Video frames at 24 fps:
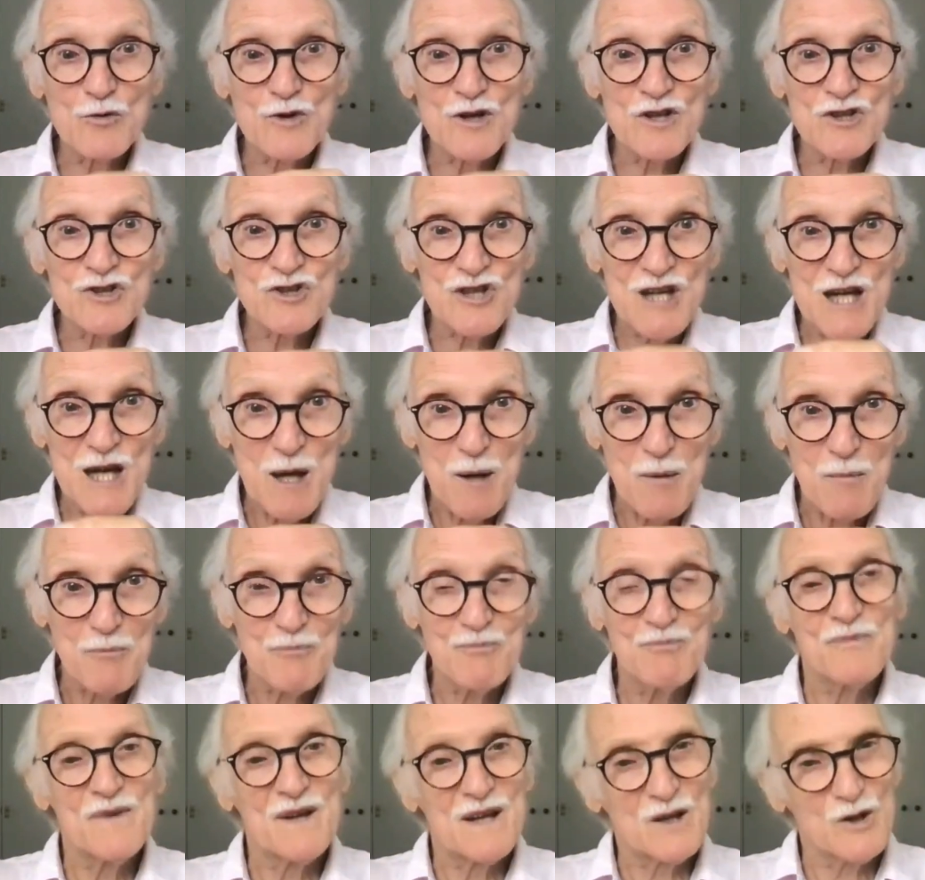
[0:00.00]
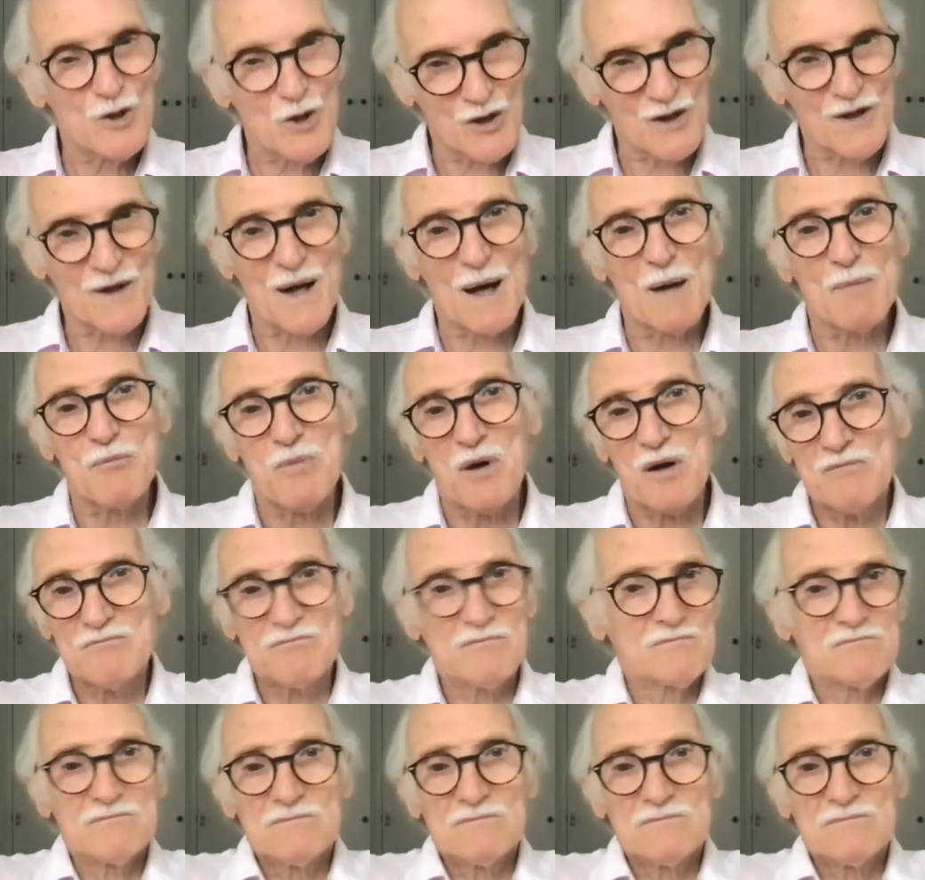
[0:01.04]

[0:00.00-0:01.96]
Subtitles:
regime. Look it up.